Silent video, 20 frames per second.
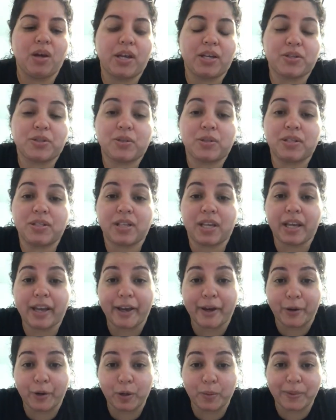as soon as I
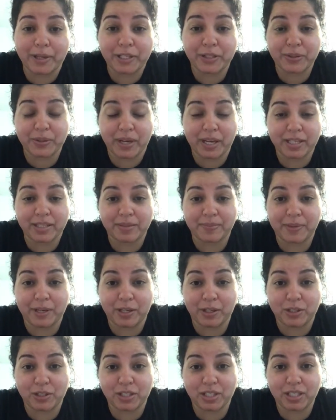got home, I still had some
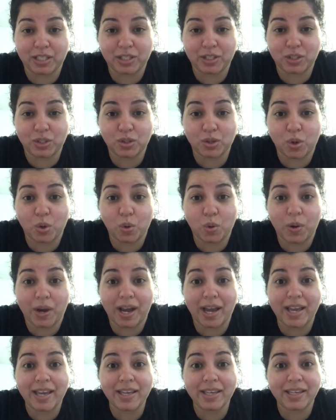energy, so
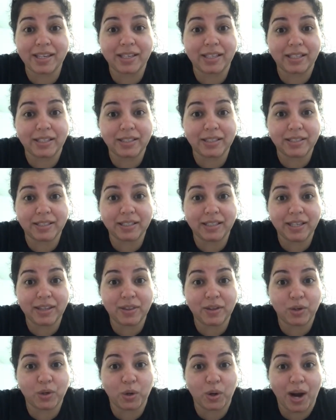I cut
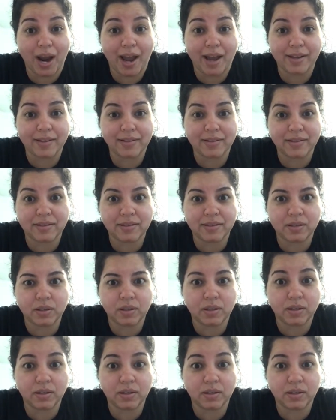the grass.